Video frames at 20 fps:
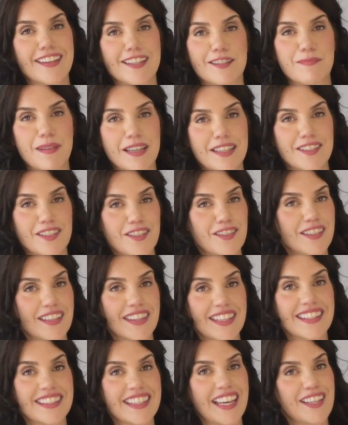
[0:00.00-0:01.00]
this mixture to
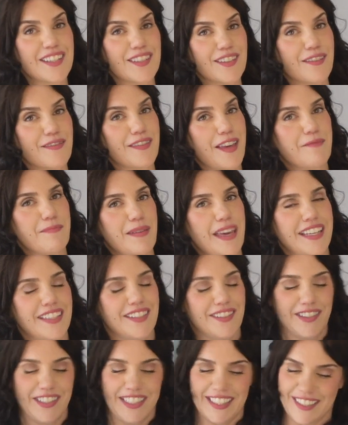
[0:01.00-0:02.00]
the center of that
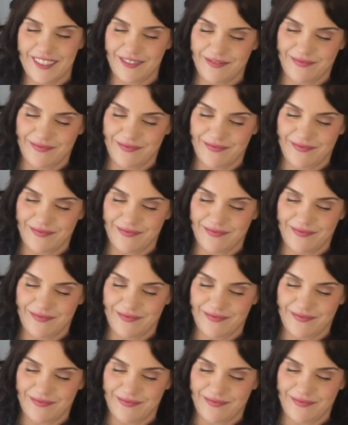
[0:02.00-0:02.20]
pastry.